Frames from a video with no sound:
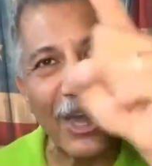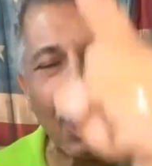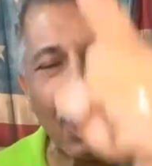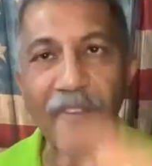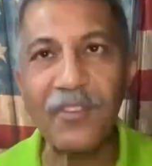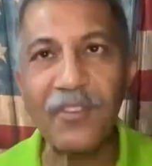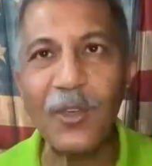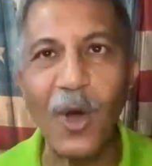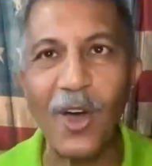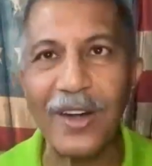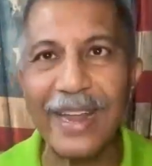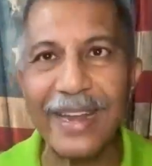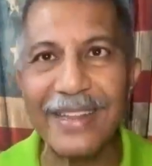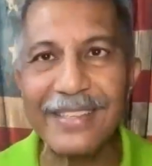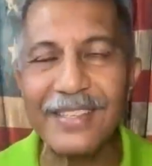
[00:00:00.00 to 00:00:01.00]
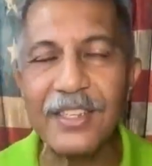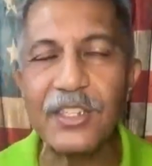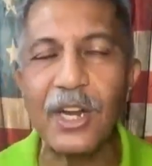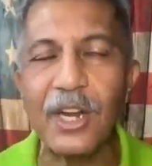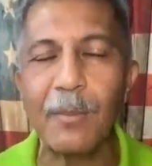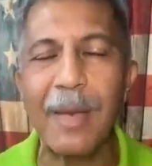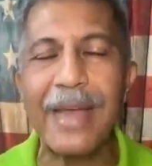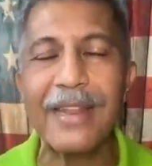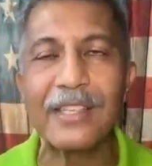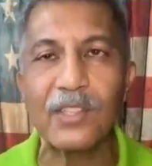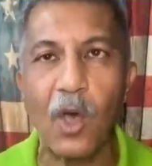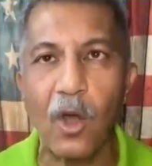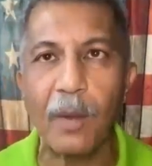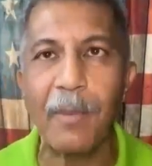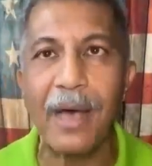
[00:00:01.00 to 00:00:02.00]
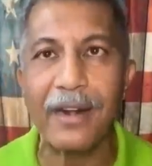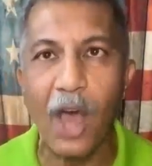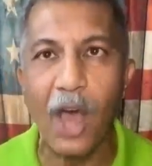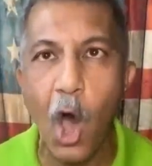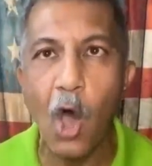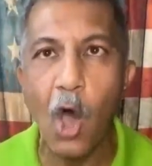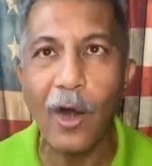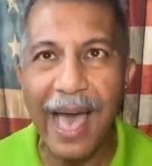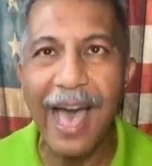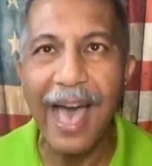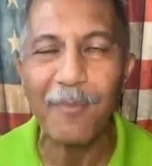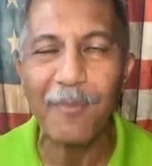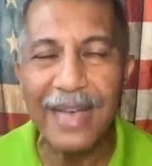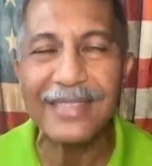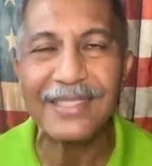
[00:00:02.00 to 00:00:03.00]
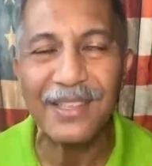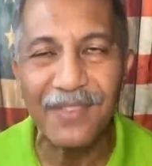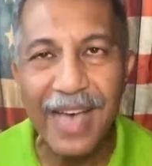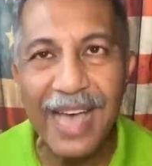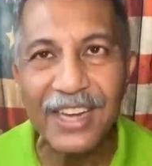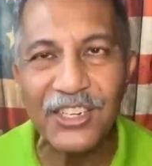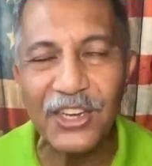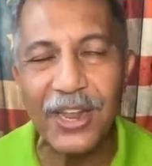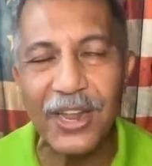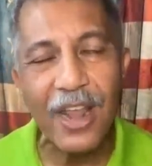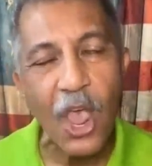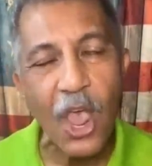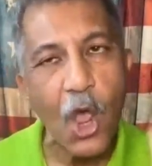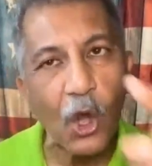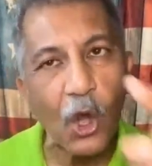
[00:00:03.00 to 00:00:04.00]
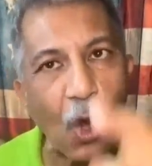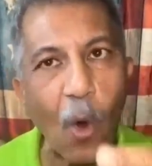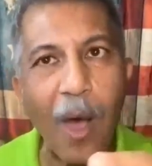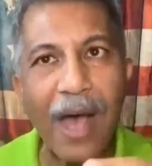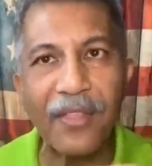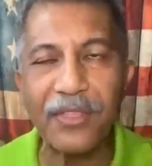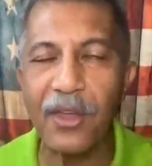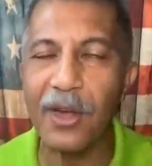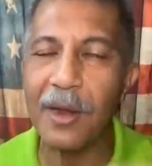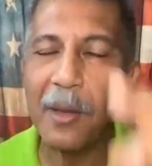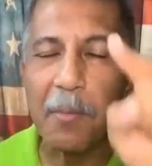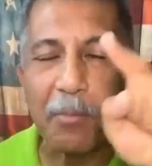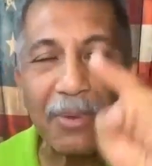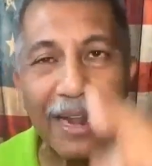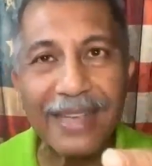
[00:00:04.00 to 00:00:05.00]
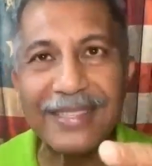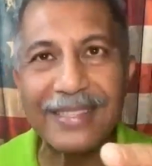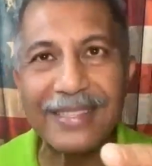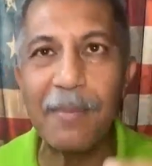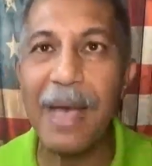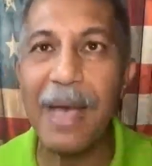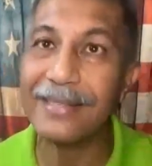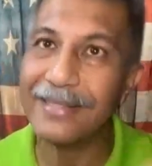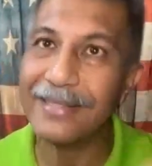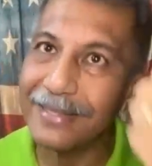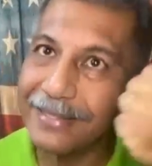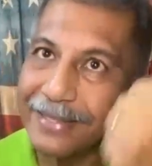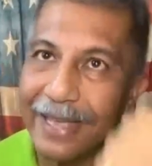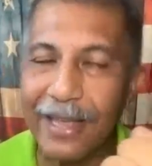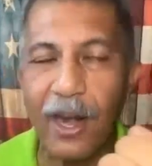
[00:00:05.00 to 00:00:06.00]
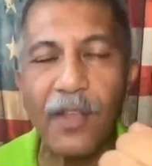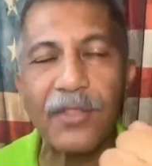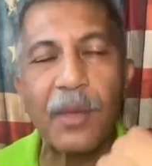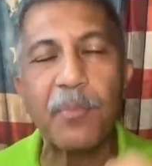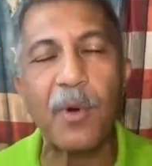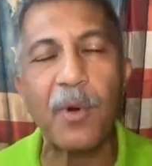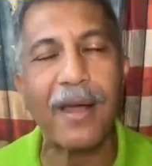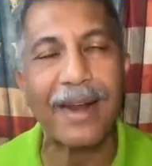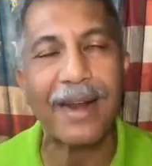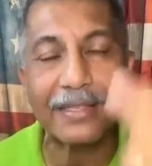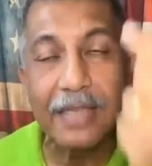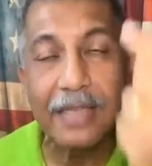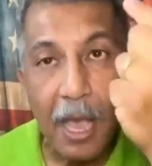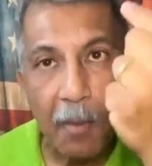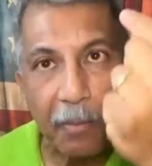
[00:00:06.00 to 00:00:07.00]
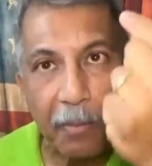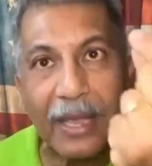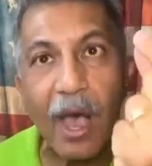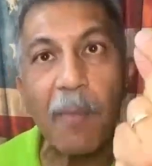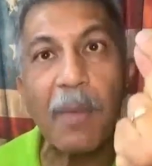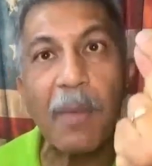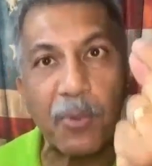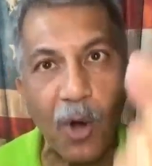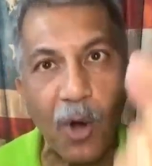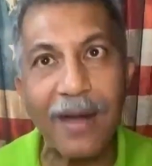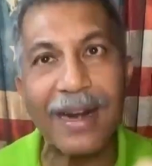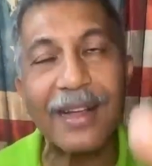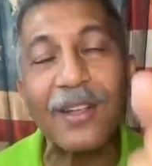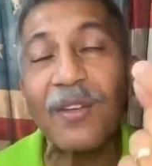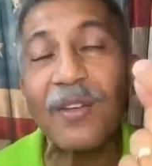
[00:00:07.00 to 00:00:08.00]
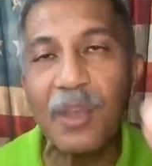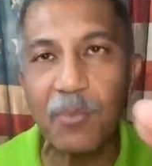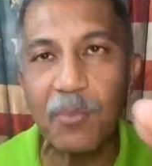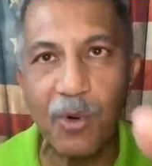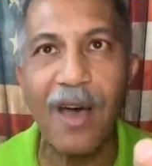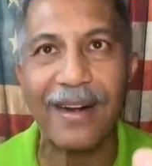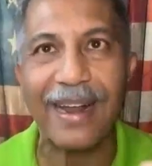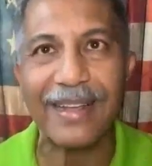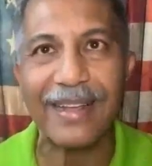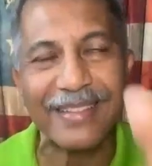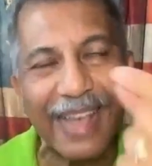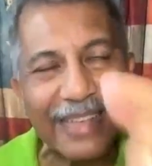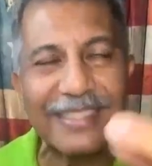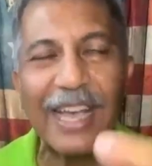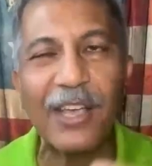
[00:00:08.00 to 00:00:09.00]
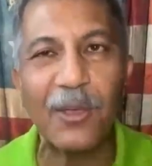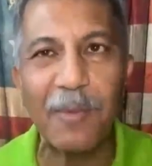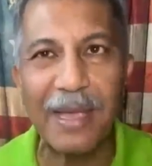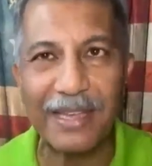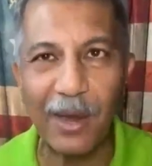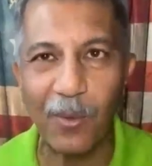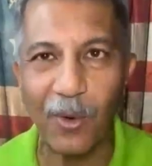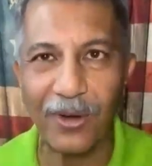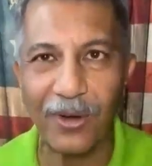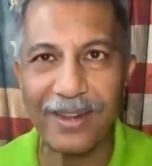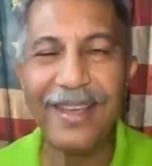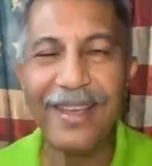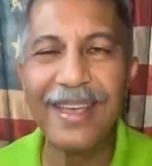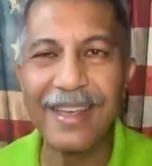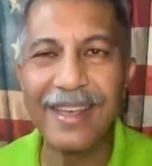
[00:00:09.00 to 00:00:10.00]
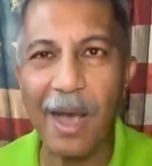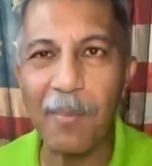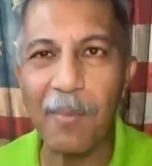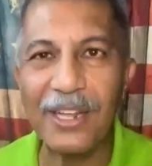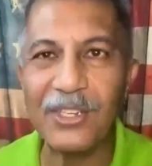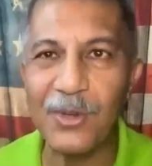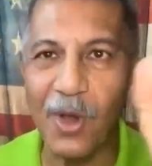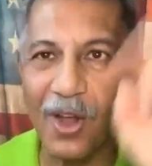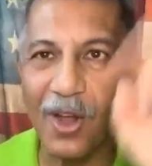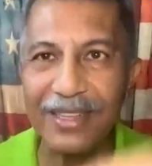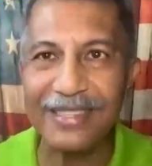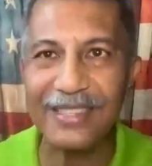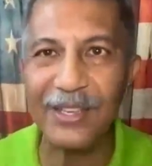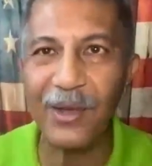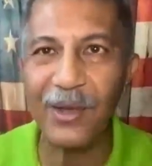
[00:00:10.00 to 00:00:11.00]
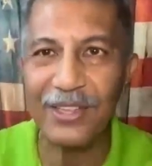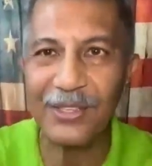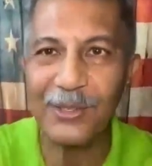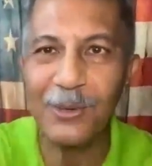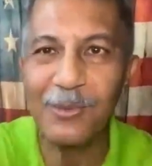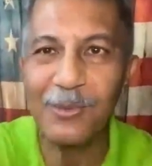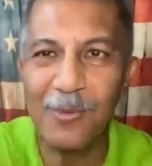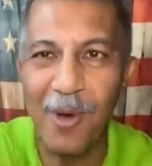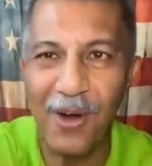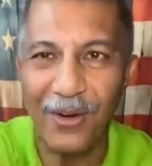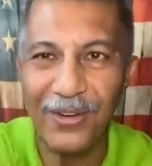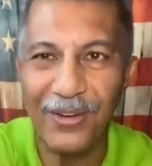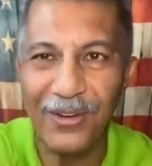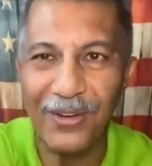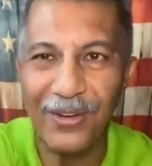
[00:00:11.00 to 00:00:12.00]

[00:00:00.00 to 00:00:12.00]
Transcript: Love you all, ladies and gentlemen. It's all about all out massive action go out there, bless the masses, get on the products, become the product of the product. That's how you make it work. God bless you all and see you on the Zoom tomorrow.